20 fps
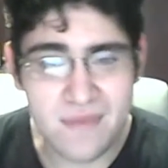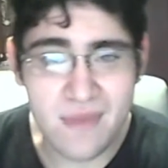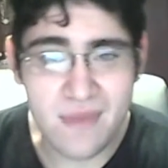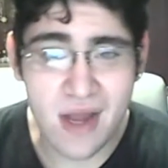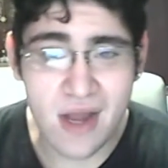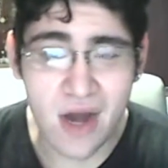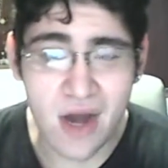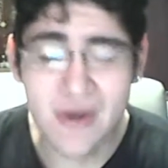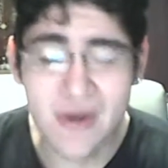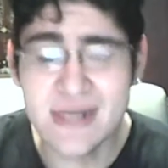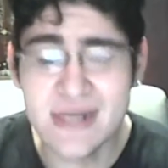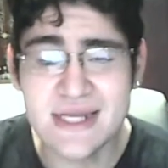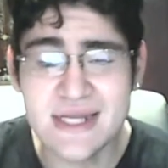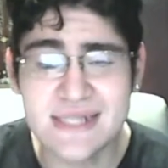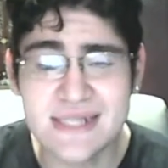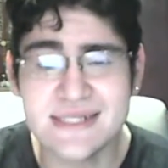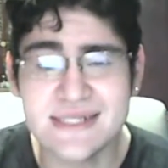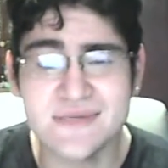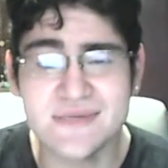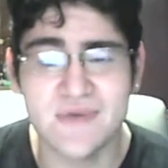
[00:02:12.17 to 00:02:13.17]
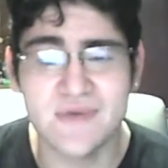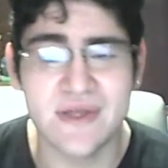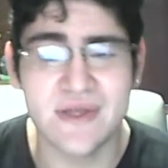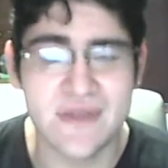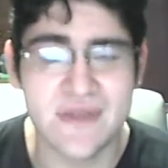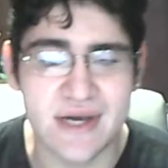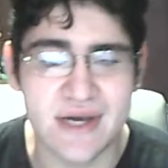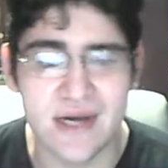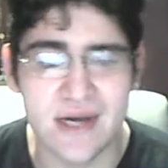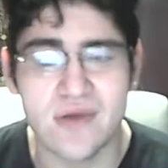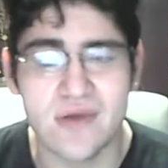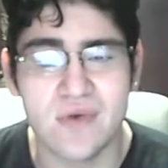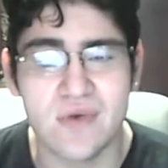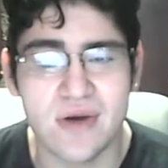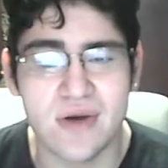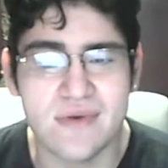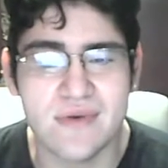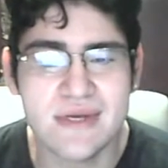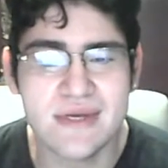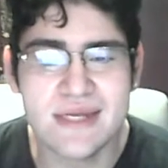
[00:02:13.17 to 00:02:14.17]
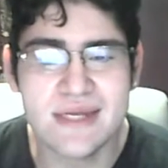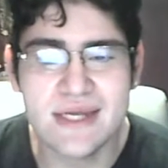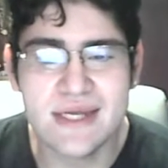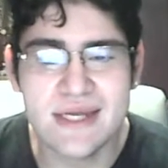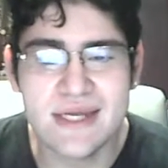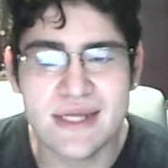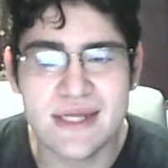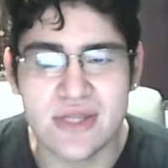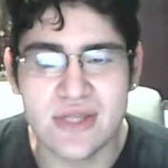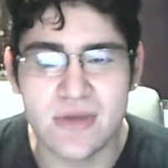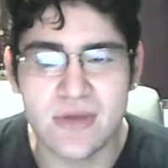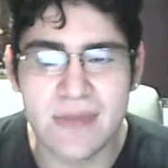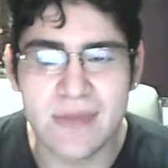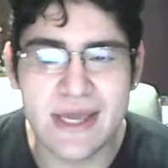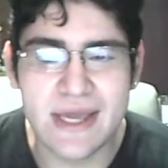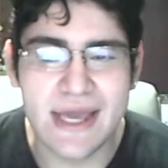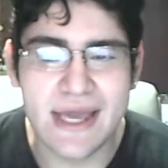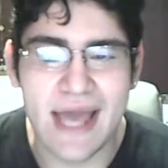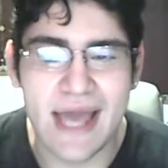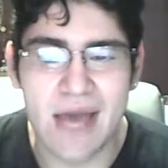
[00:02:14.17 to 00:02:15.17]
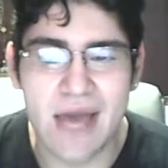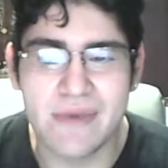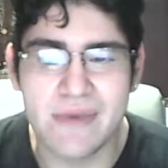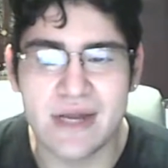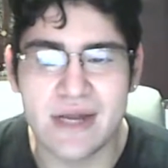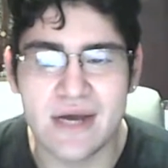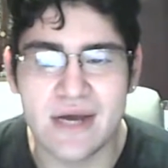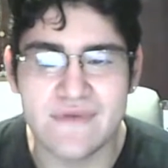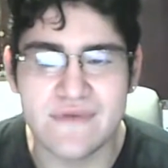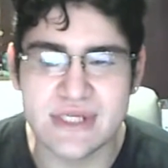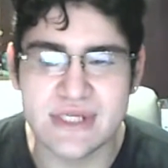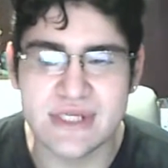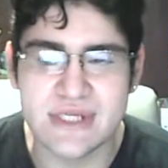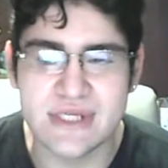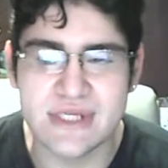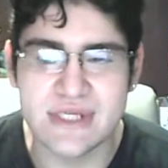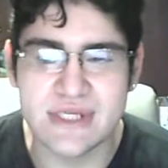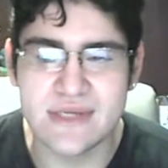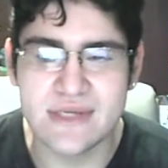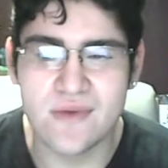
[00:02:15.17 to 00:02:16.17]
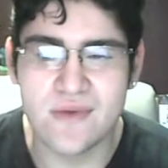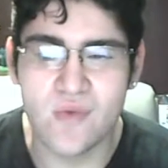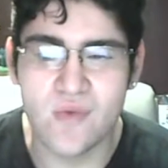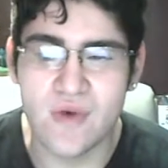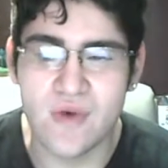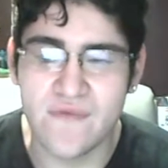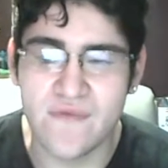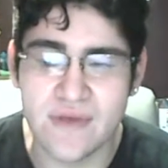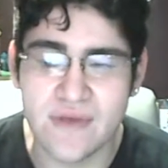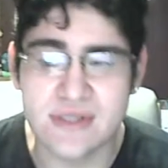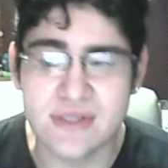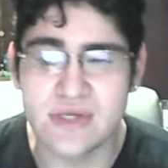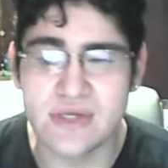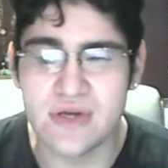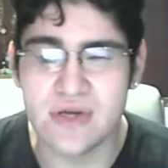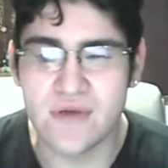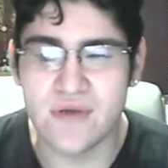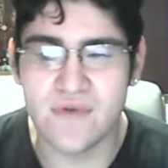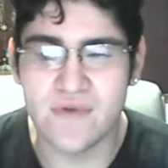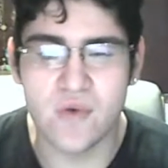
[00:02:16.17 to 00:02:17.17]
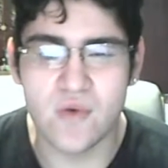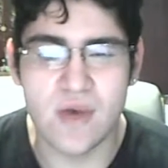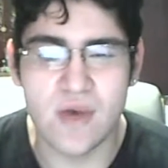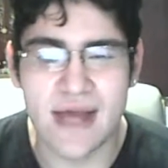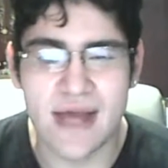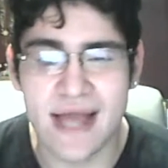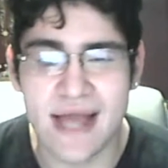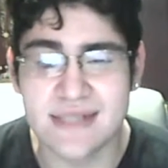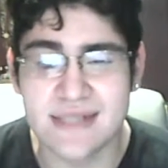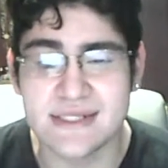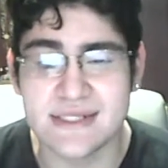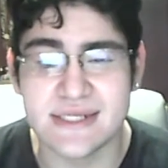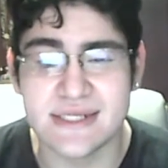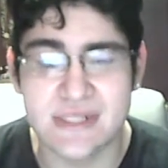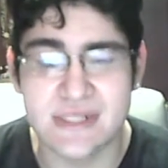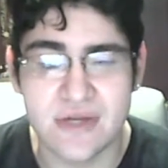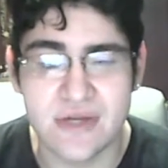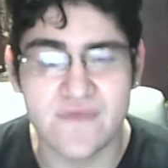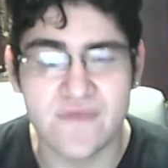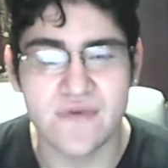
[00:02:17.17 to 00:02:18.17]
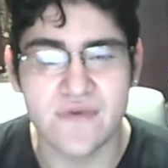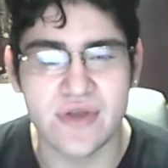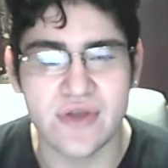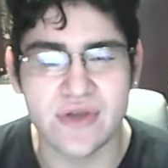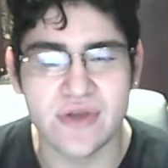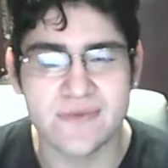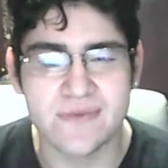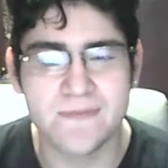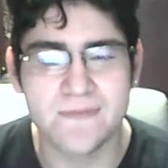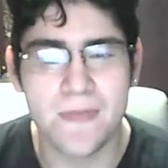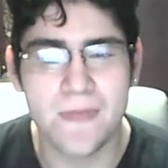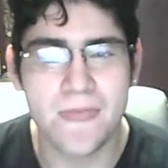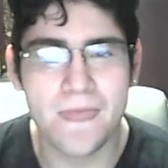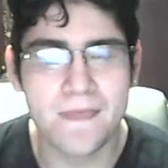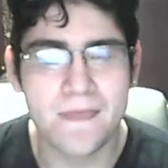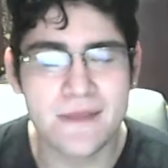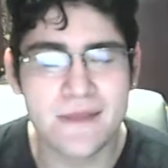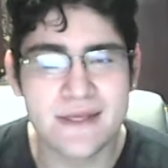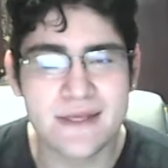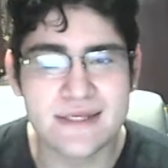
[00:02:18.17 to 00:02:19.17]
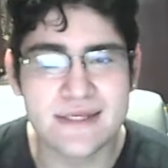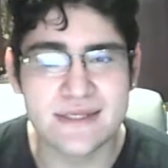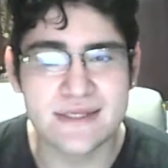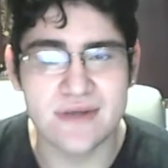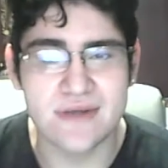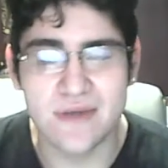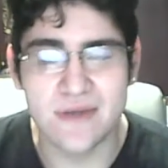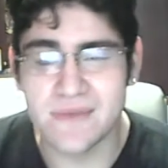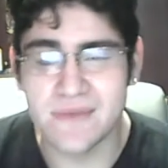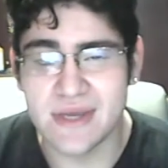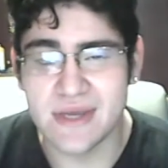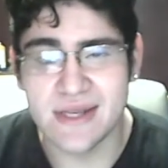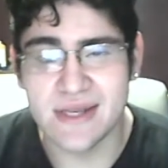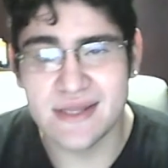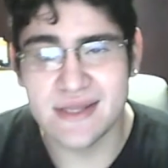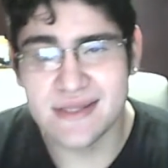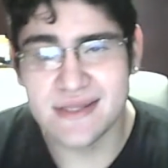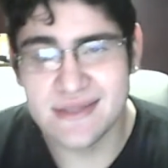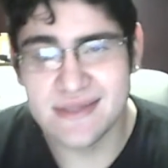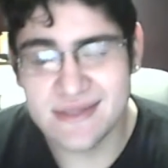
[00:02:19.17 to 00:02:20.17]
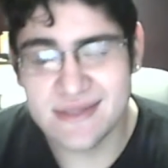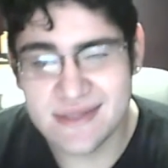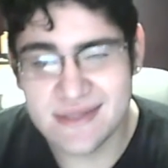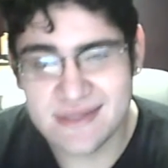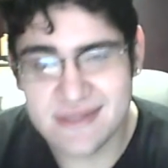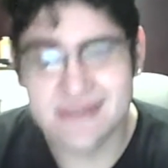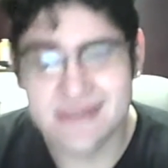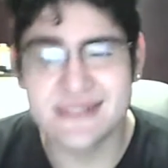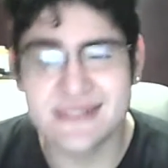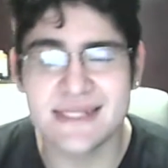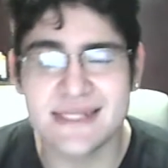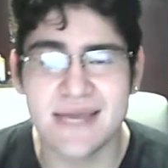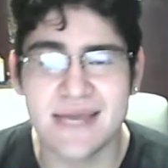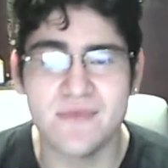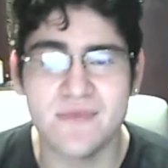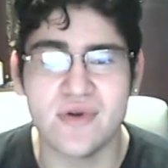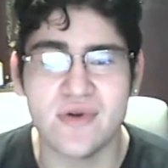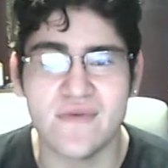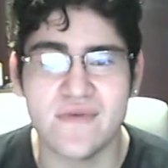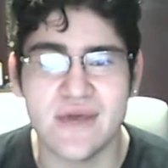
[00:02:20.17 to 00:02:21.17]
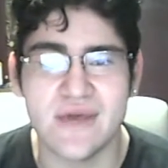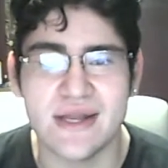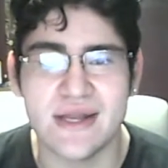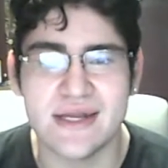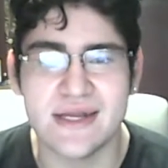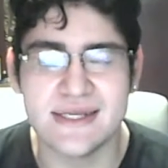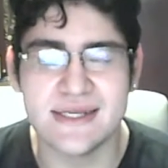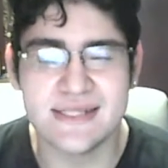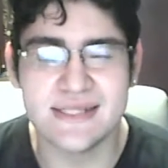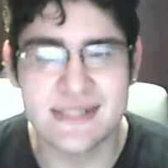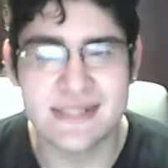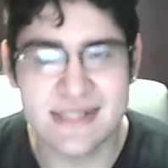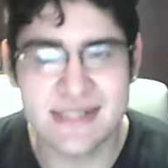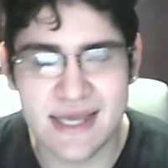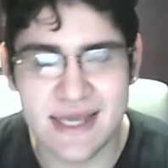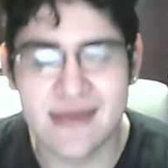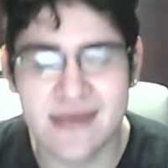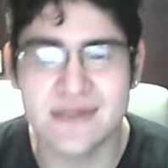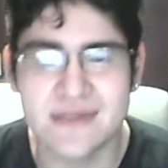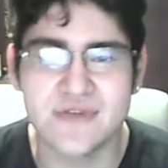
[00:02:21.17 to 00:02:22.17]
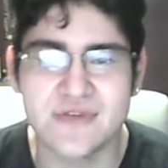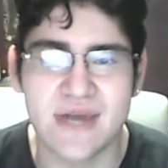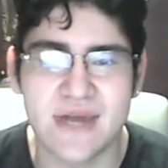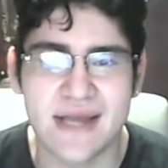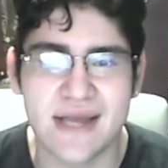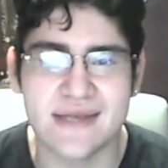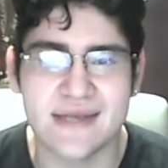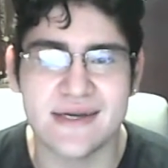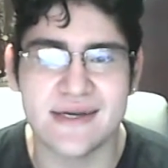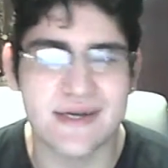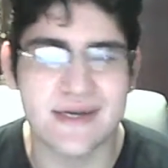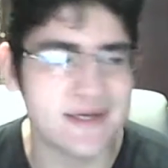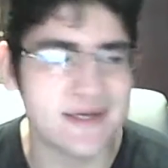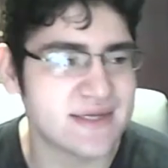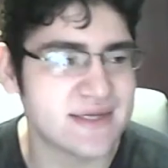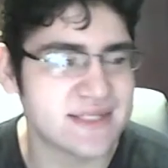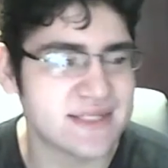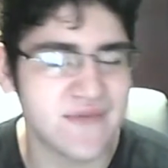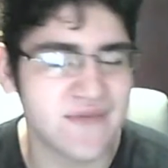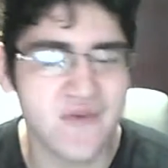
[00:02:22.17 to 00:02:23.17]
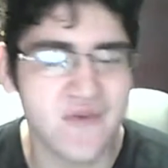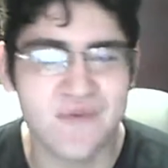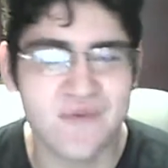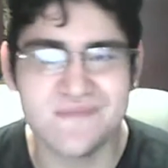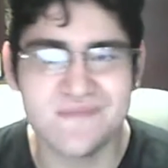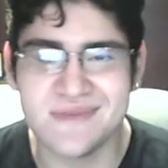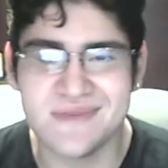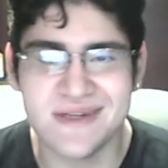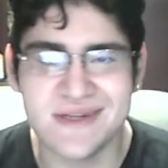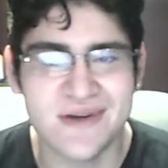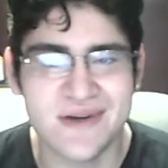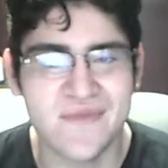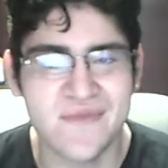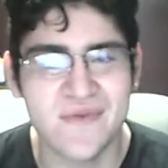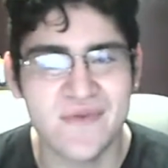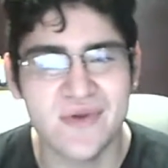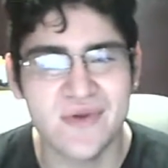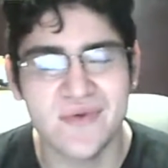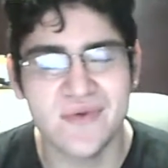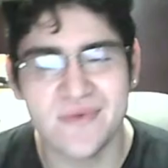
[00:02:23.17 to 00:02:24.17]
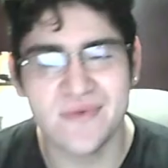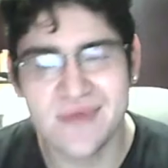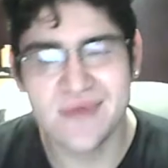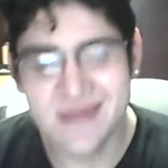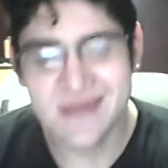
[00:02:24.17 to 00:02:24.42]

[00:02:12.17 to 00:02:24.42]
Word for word: I'll end this with uh, a quote. Don't make a habit of choosing what feels good over what actually is good for you. So I mean, stay motivated is stay on track because uh, if you you know if you